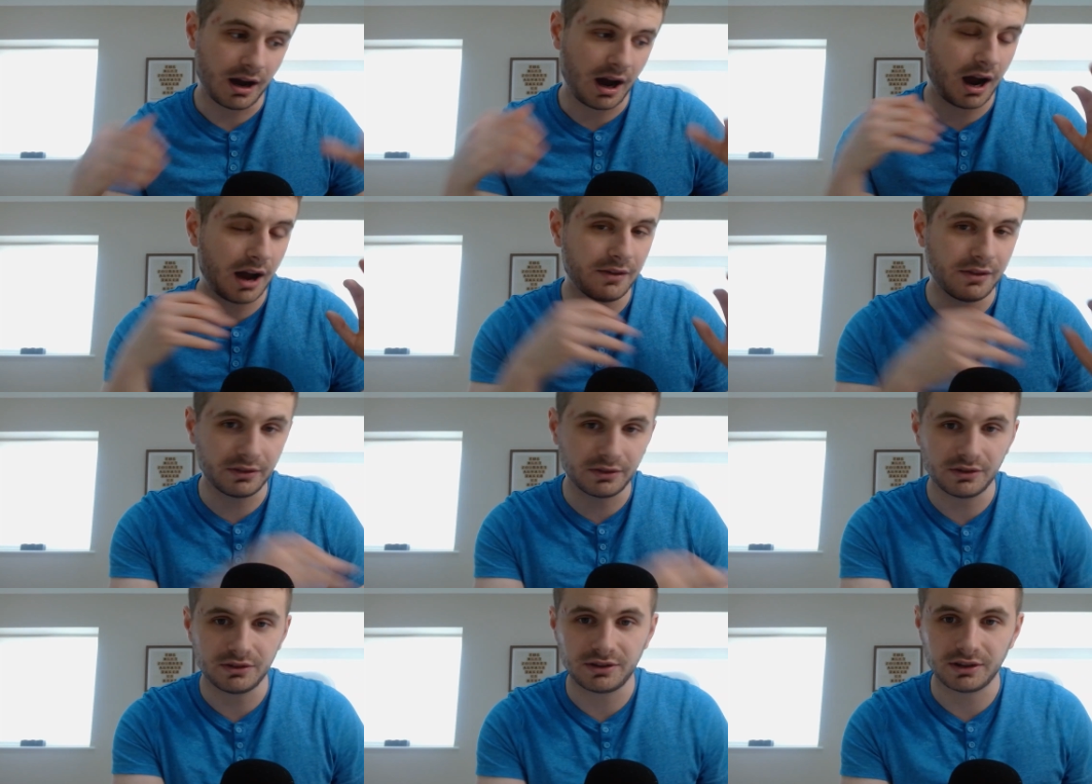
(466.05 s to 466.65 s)
I
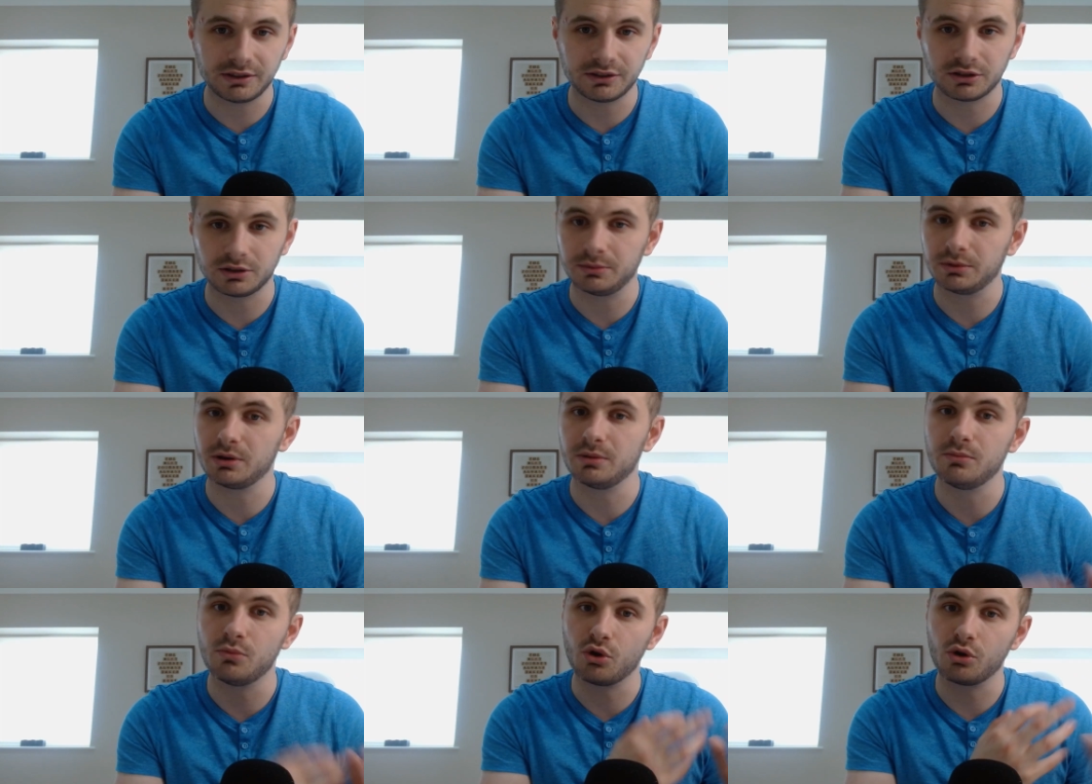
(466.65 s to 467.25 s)
think these things are going to
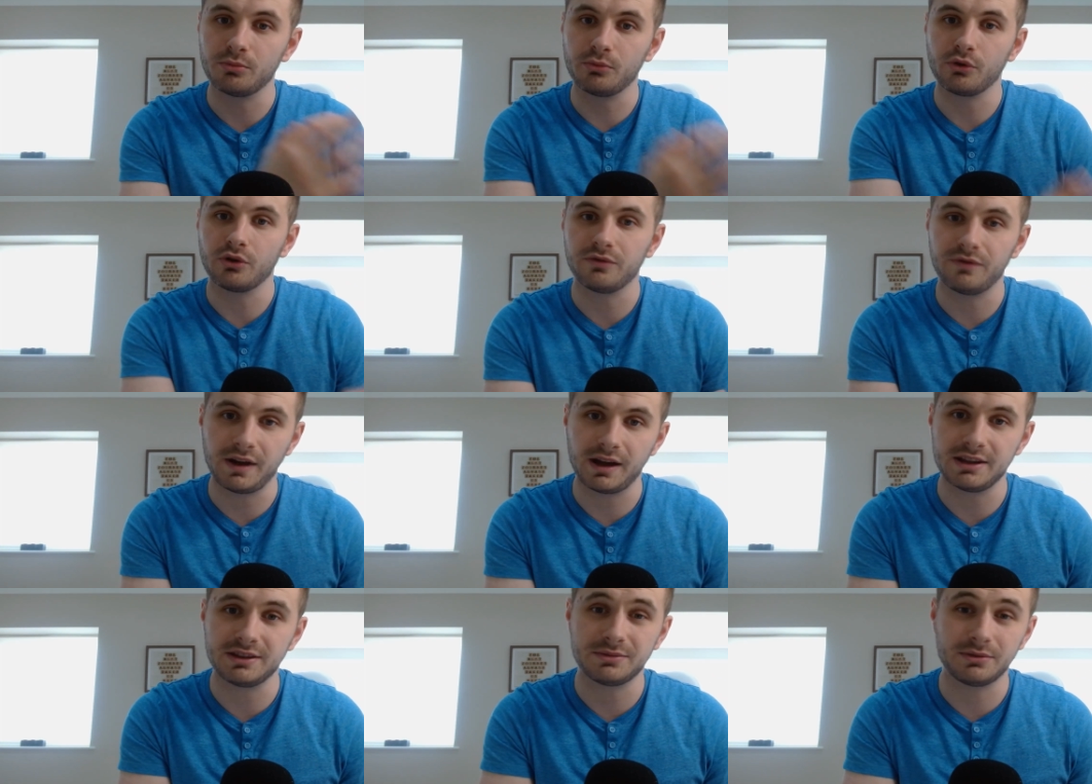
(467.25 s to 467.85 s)
become more and more
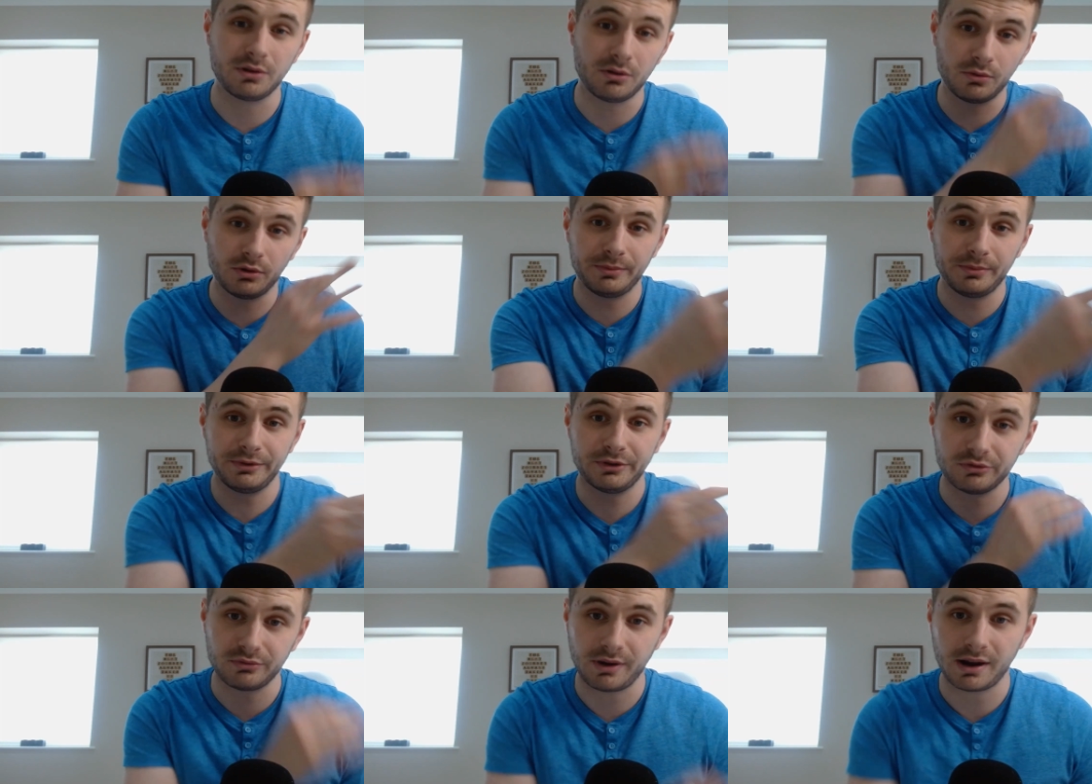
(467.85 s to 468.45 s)
advanced, so you will
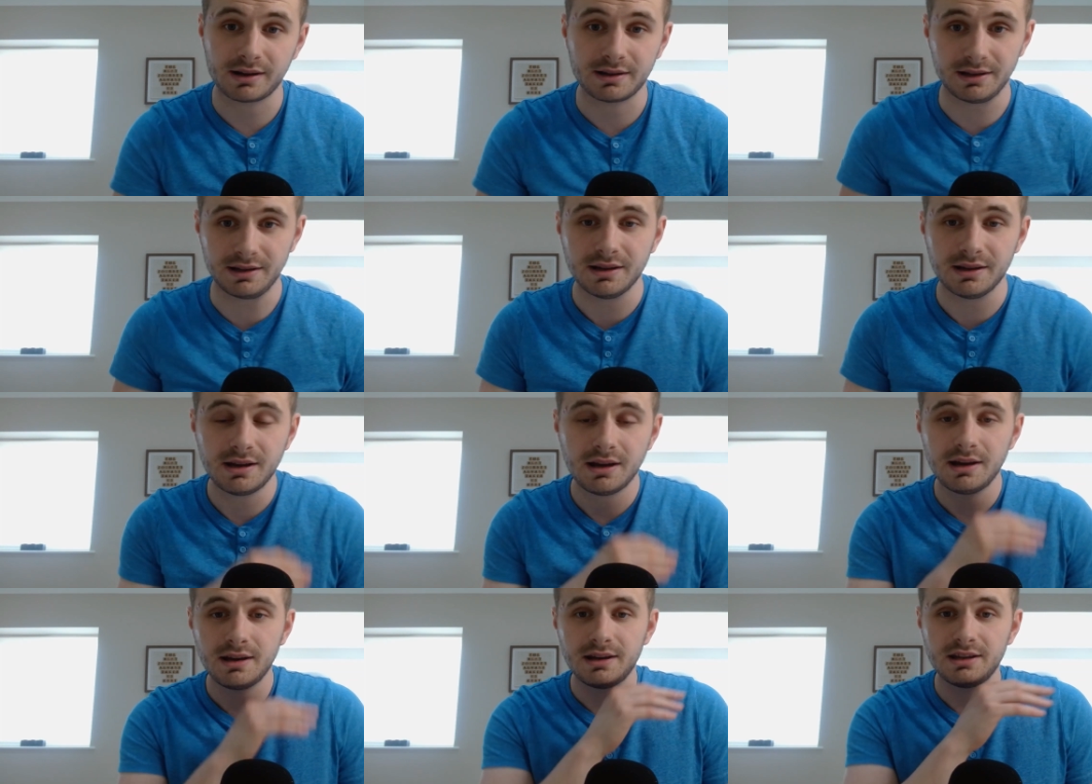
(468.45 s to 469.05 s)
be directly
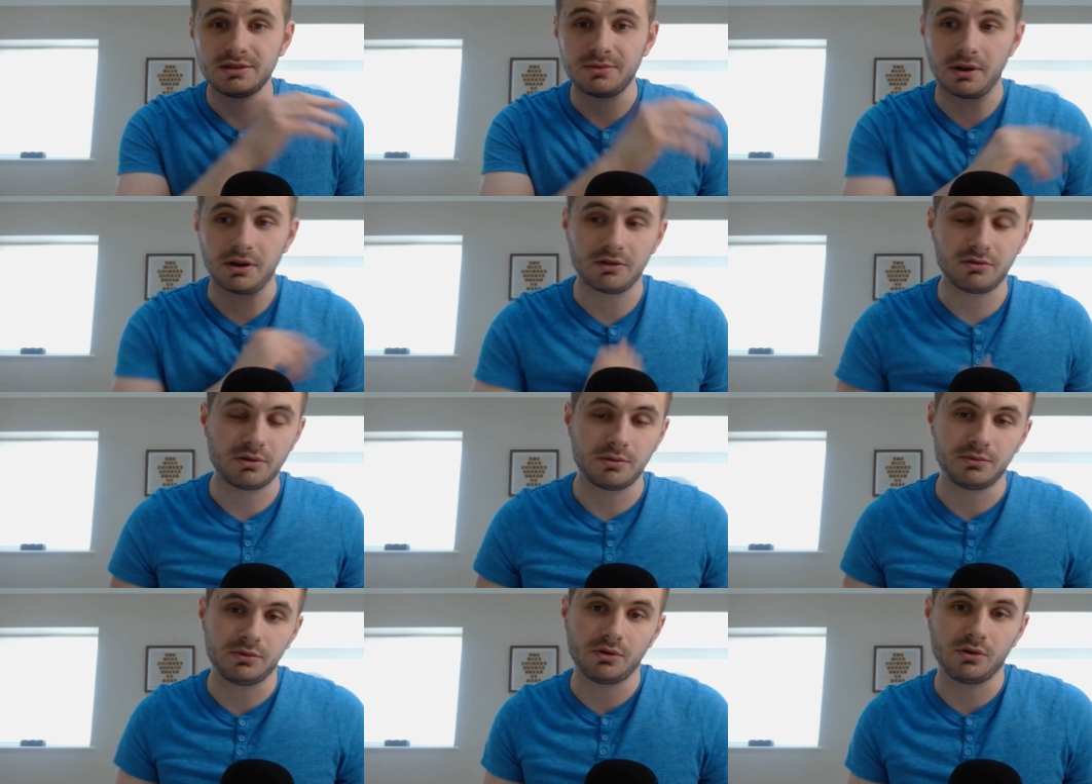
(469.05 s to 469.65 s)
spending
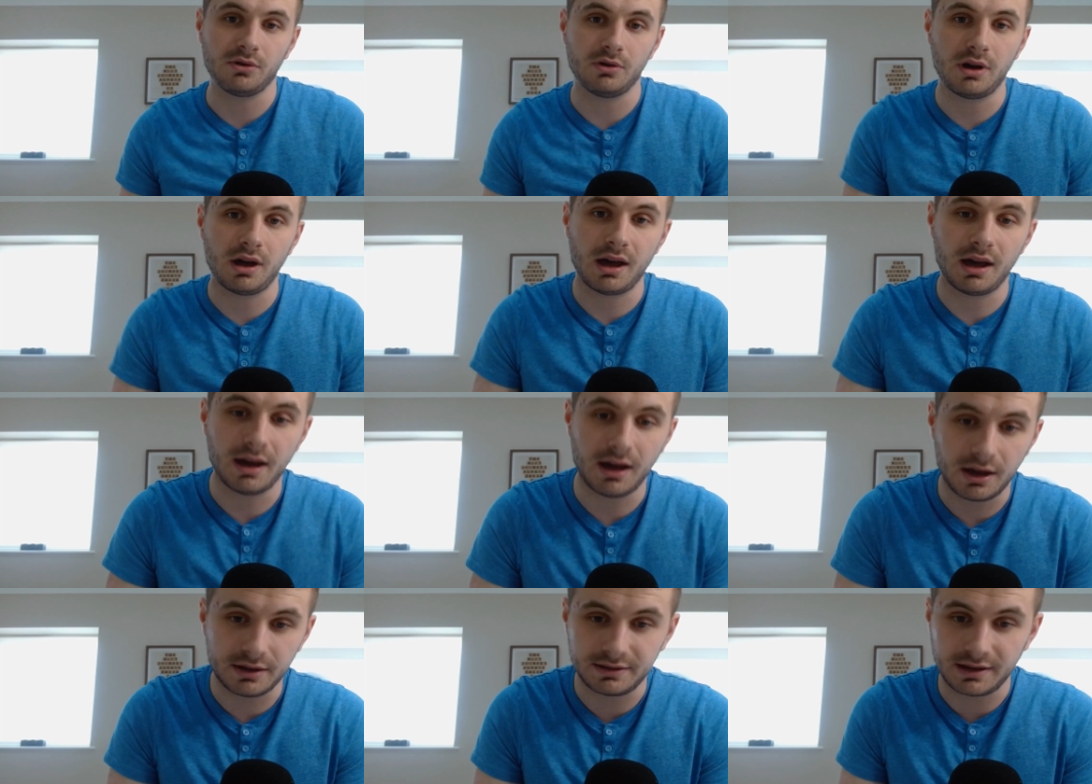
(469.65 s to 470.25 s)
crypto
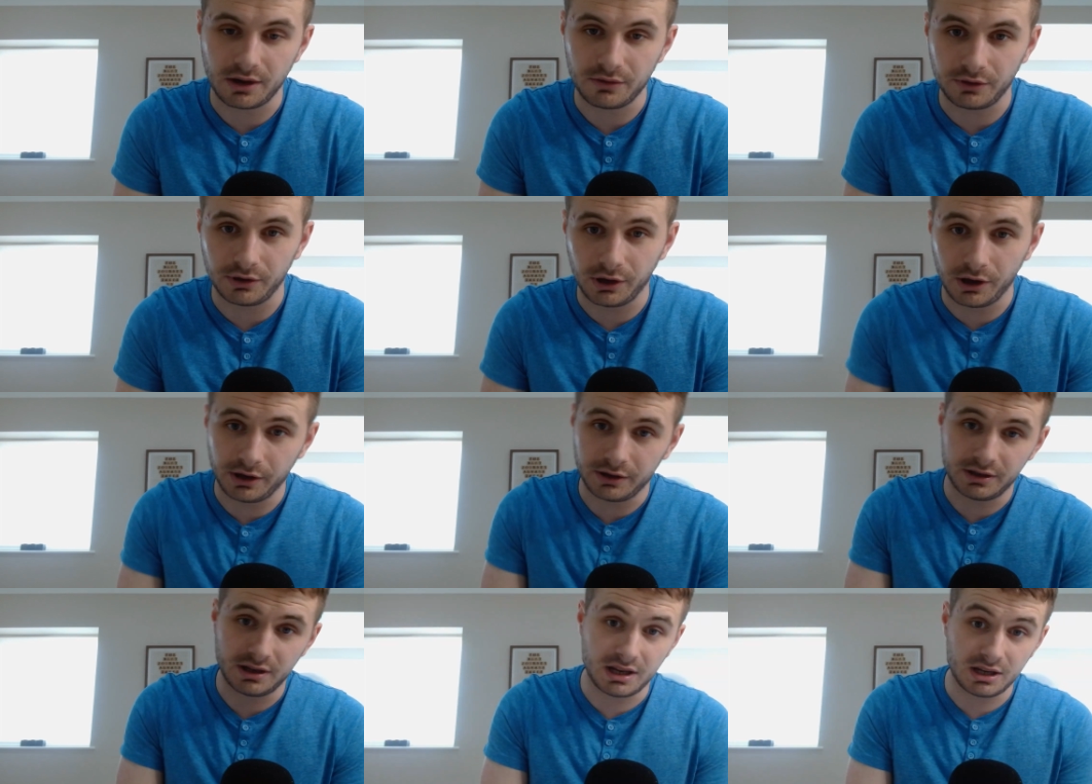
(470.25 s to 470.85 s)
down the
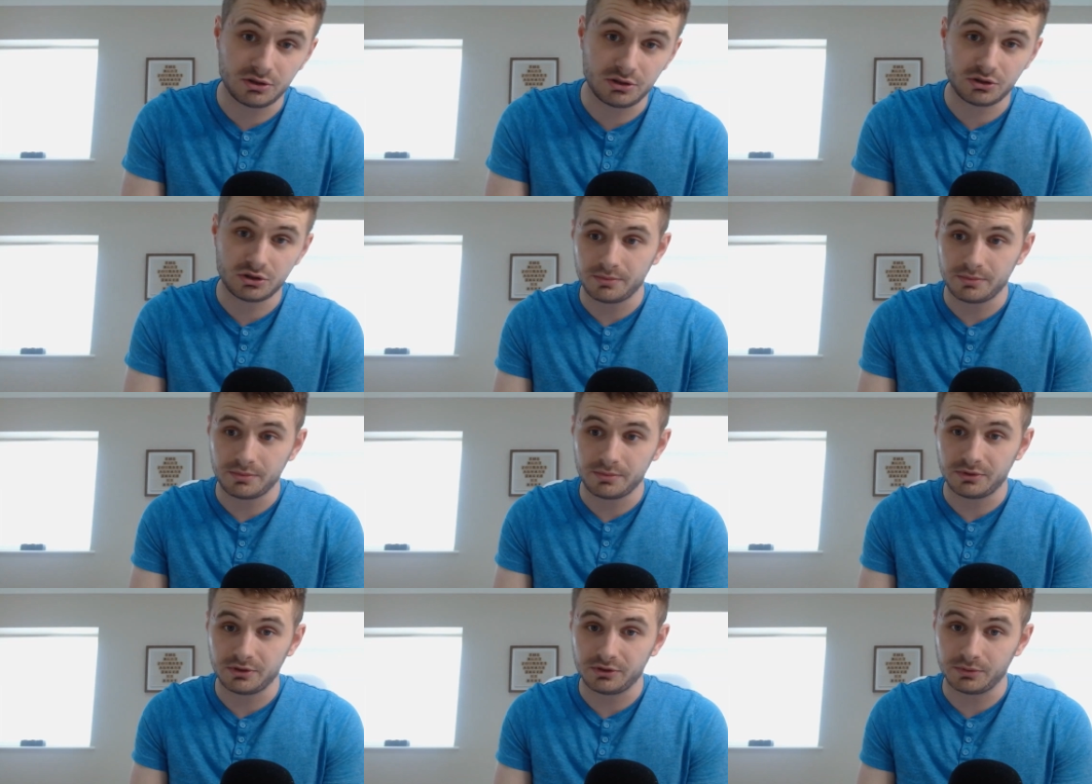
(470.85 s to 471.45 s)
line in your
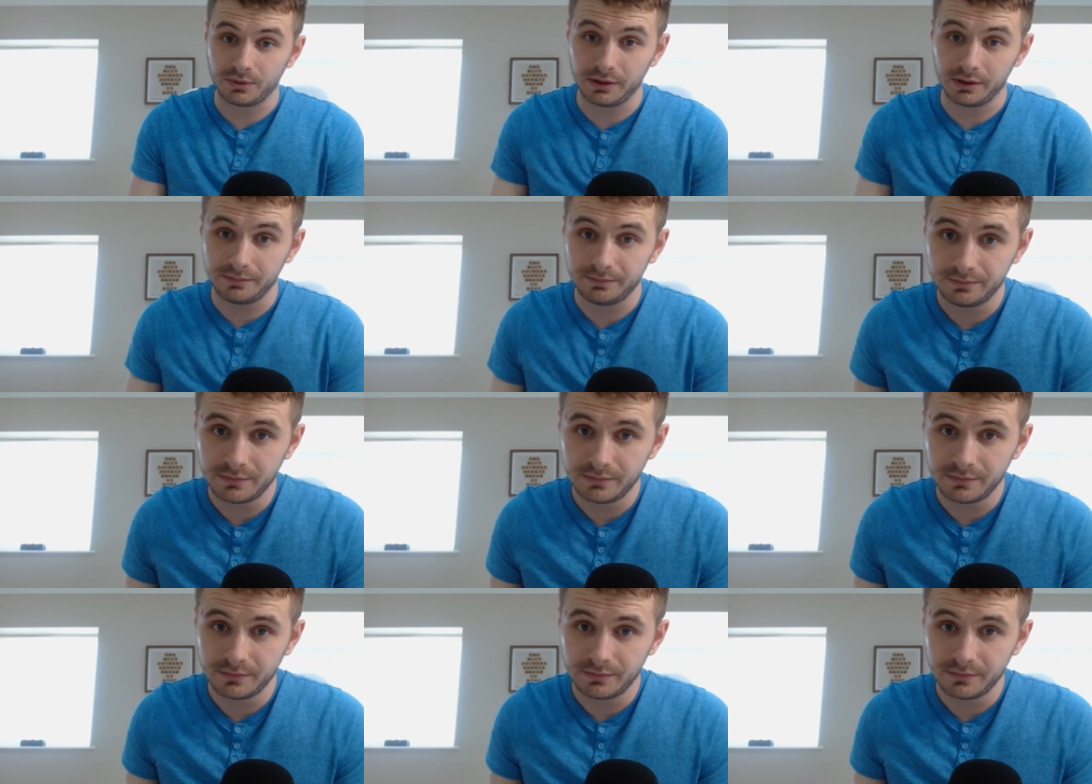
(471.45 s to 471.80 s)
shops as well.